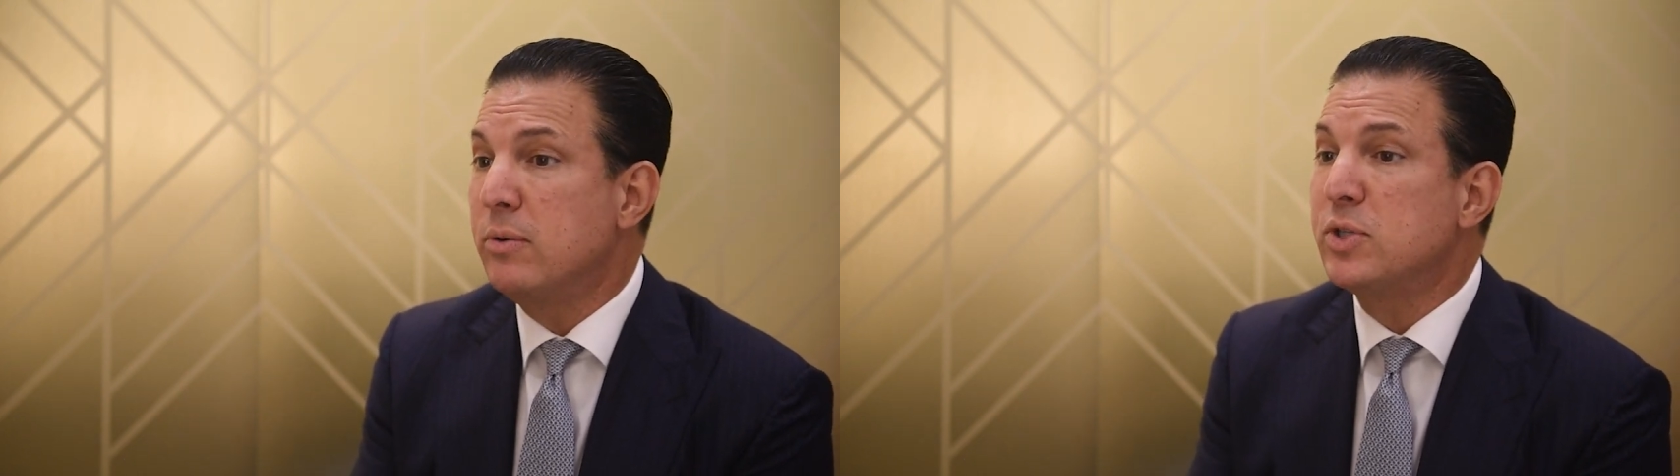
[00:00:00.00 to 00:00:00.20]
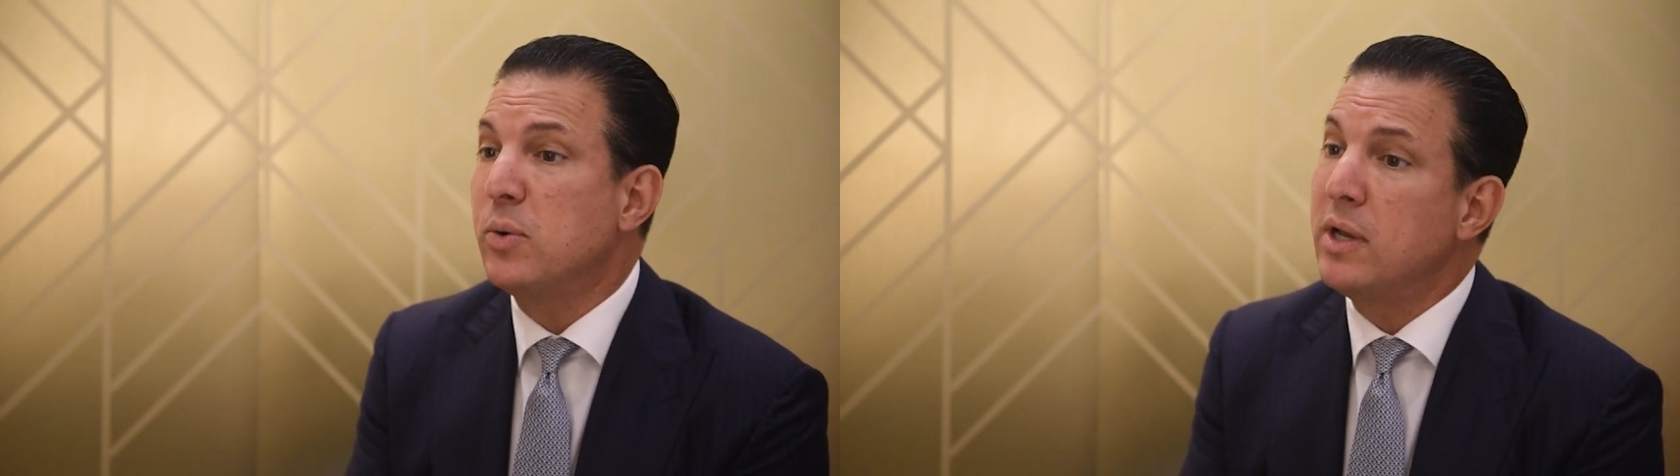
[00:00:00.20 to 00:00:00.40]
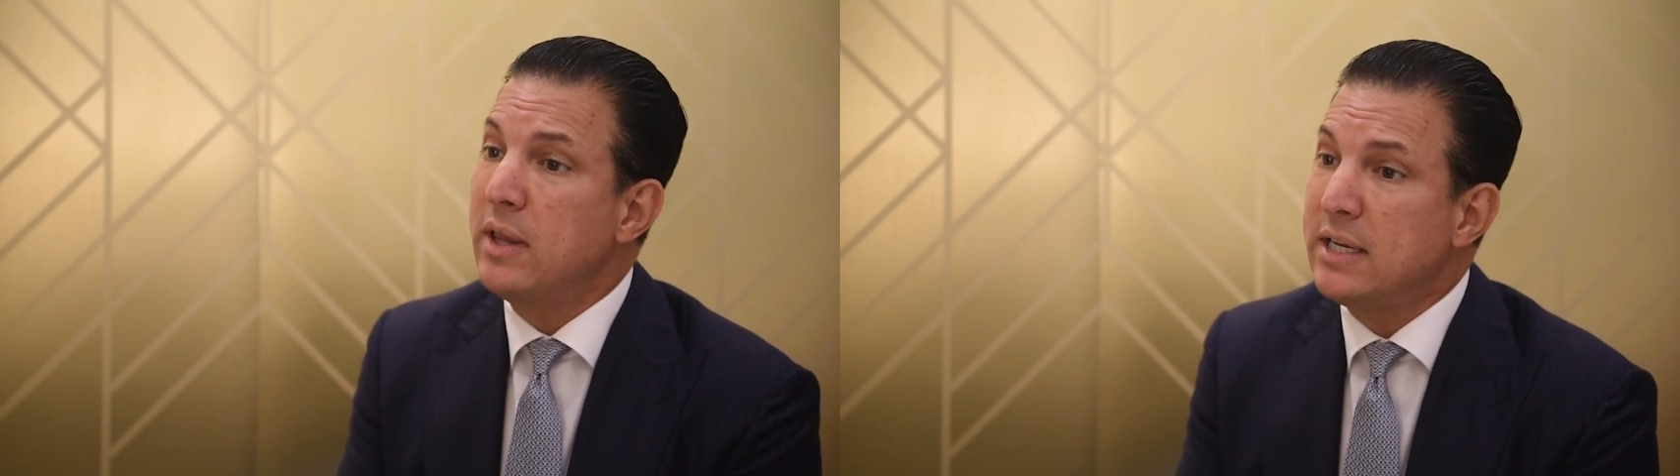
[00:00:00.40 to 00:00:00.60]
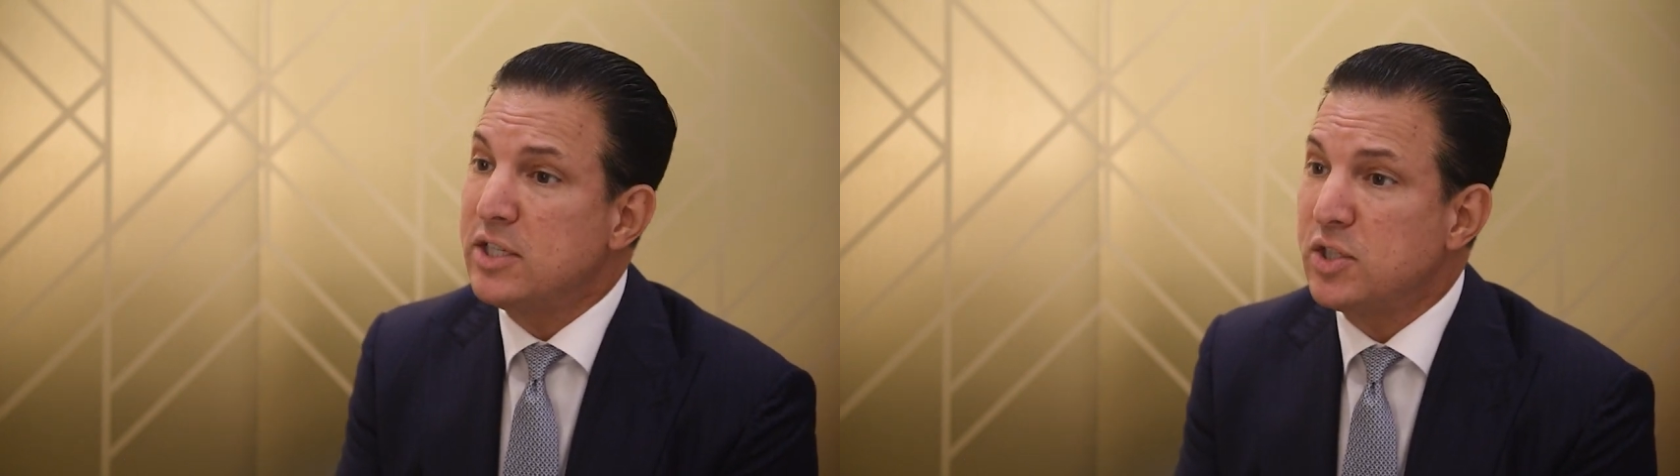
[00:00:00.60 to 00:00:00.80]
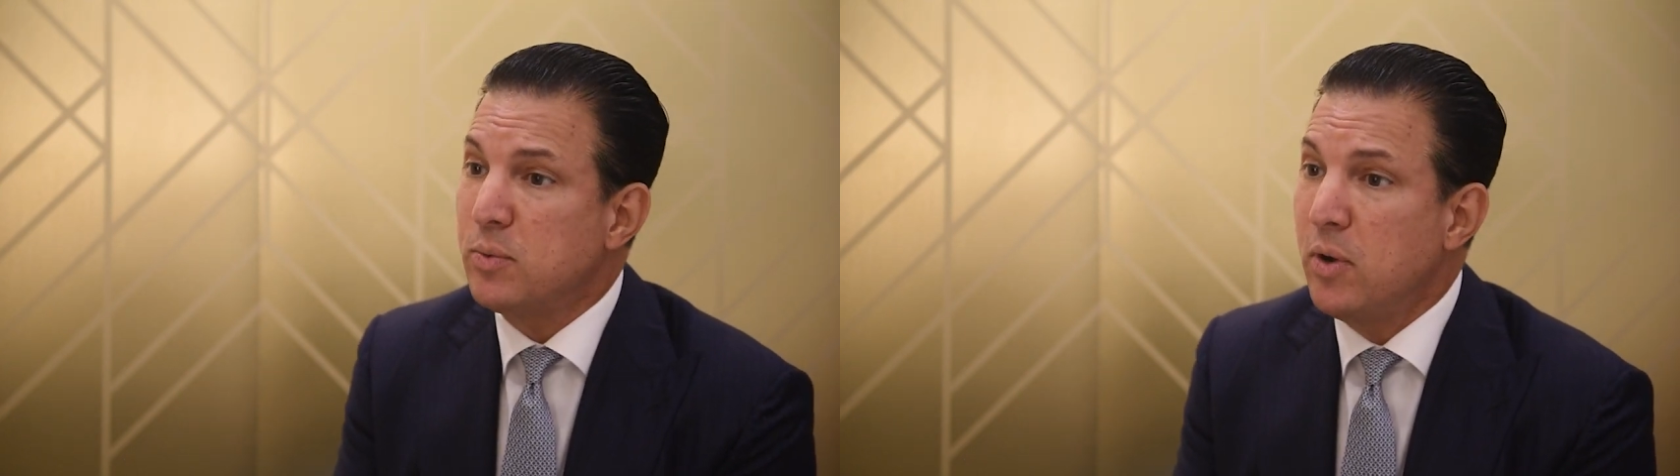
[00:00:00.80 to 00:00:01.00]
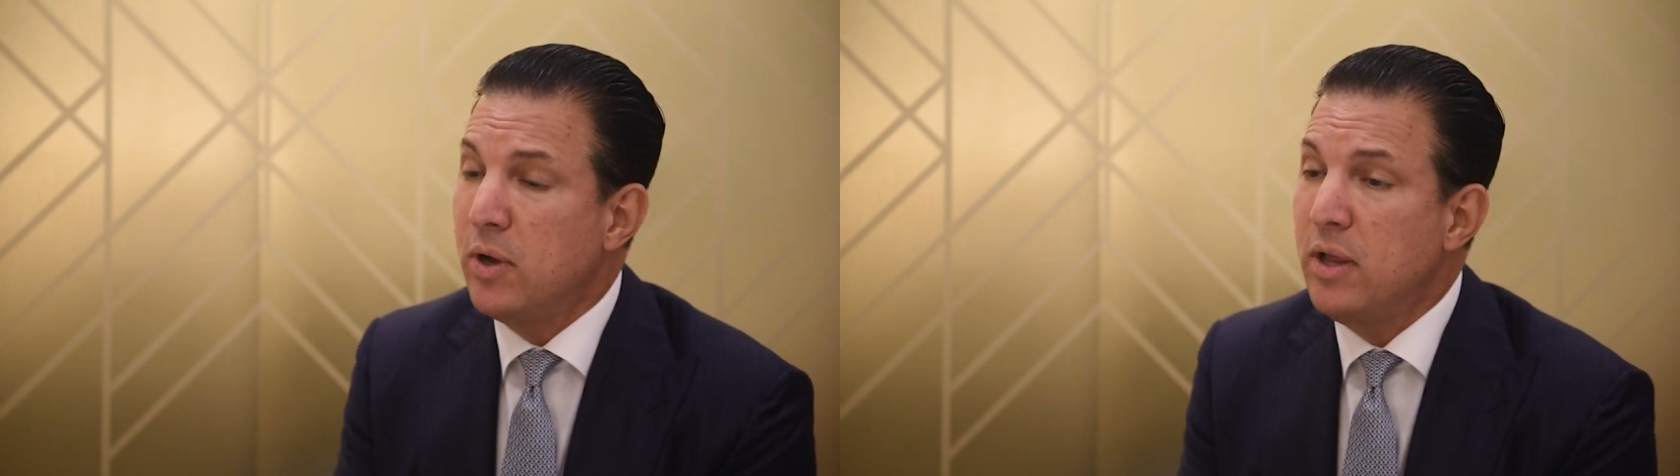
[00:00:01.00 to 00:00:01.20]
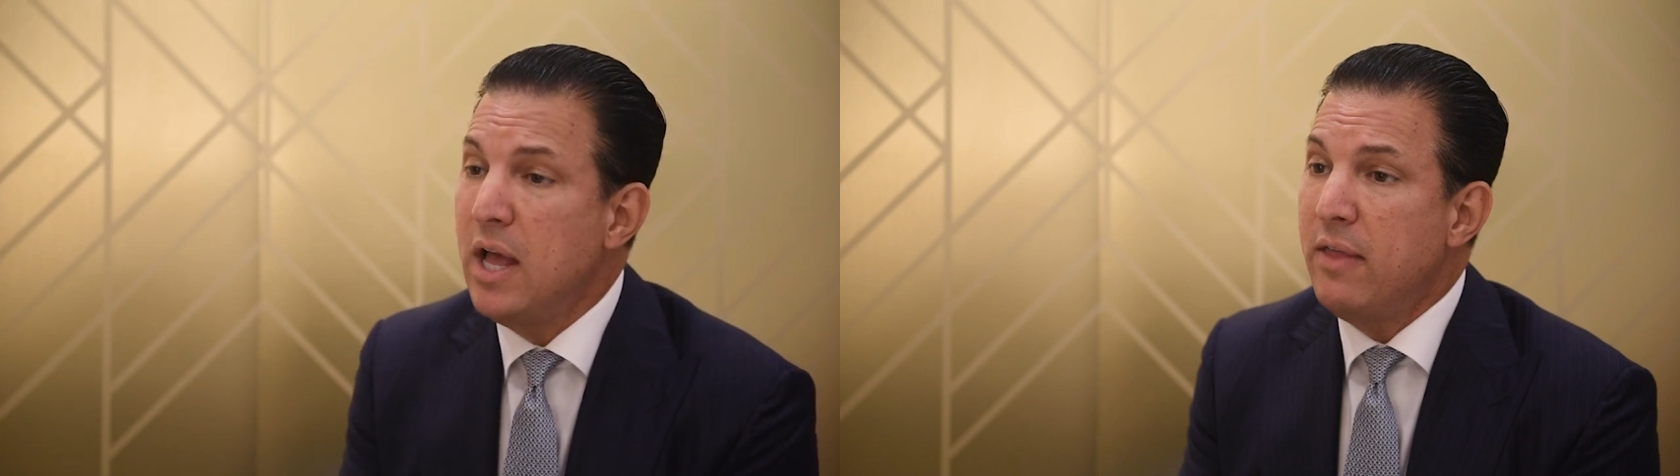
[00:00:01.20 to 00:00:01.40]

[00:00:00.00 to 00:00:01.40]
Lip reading: resort, Atlantis the Royal,